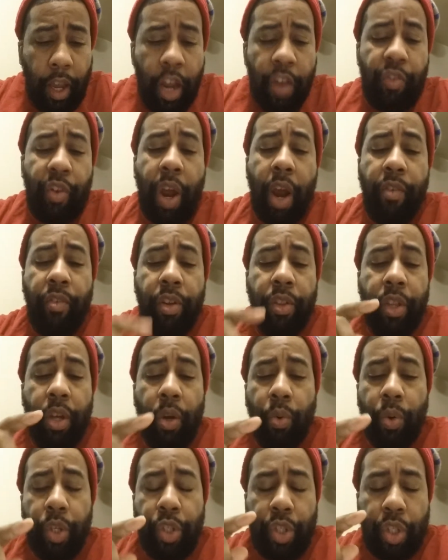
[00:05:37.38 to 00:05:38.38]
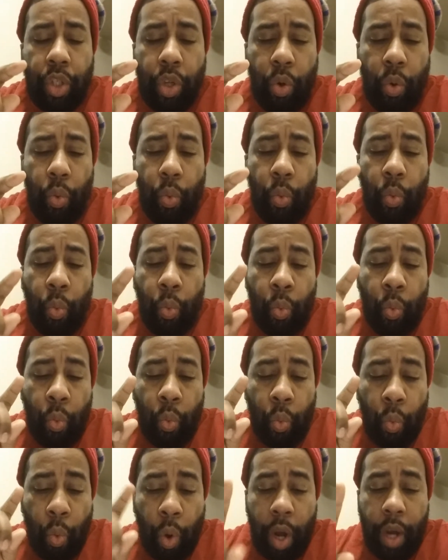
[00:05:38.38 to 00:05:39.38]
If ever there was
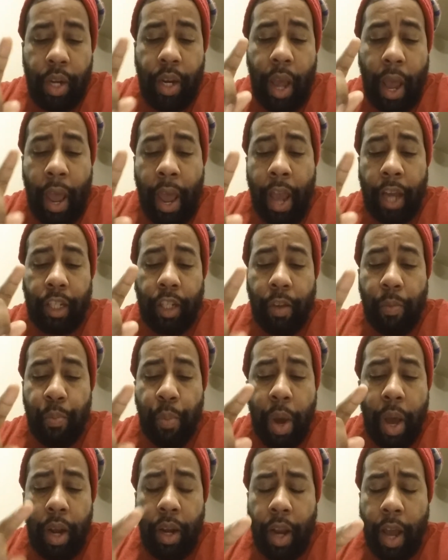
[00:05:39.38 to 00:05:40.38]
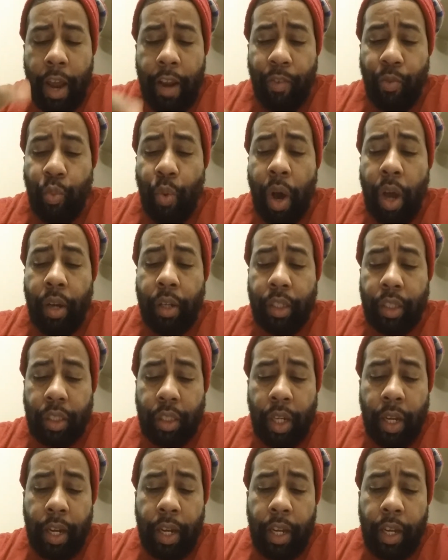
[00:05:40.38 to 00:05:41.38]
one act of my life while a
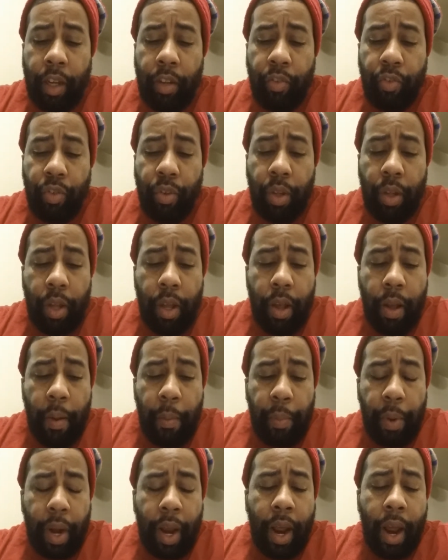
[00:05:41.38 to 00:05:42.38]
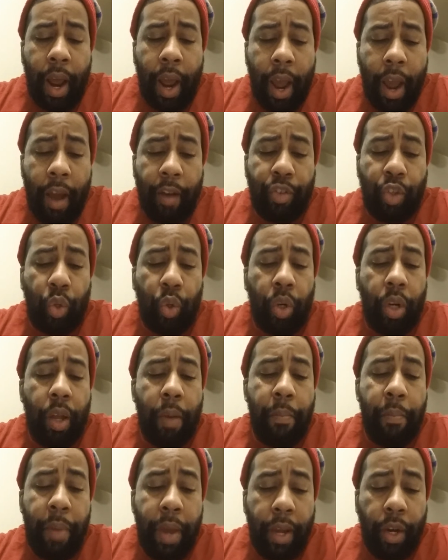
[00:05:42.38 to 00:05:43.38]
slave that I have to
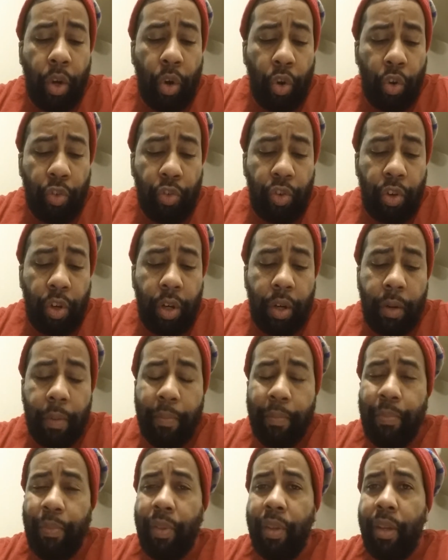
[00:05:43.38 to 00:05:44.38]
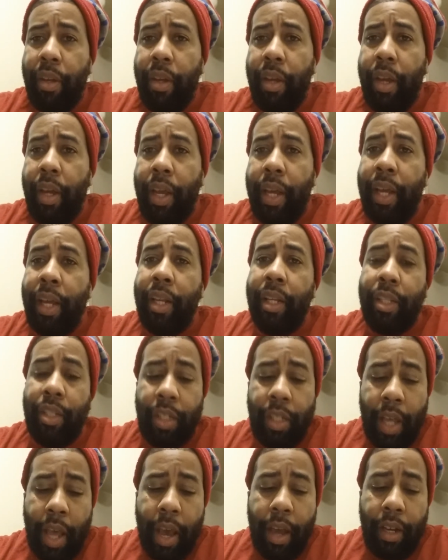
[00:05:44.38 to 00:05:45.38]
lament over, it
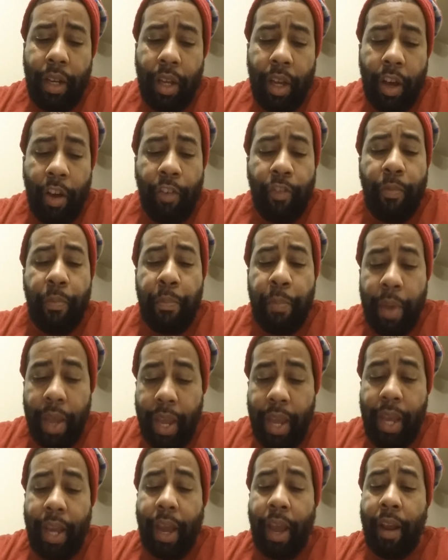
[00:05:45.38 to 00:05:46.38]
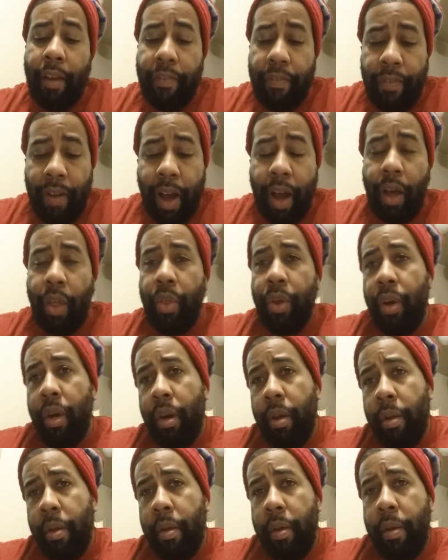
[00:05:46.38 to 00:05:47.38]
is that of being a
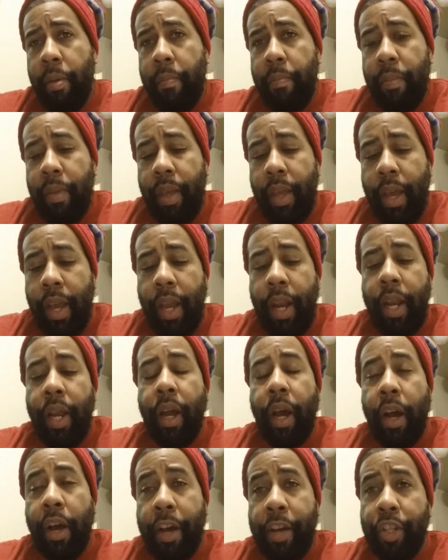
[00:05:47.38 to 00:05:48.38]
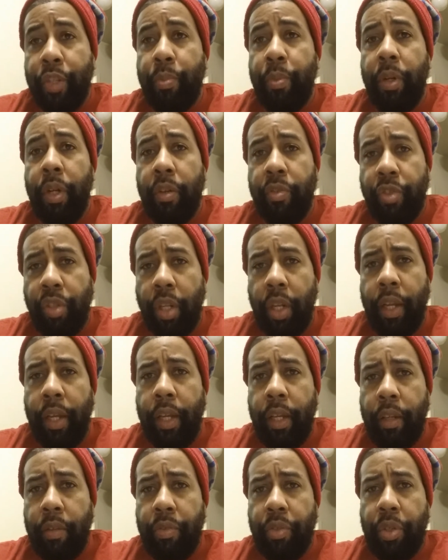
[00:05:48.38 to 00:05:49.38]
father and a husband of
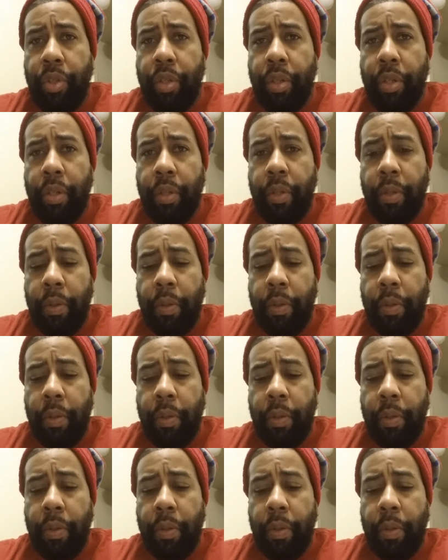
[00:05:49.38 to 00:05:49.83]
slaves.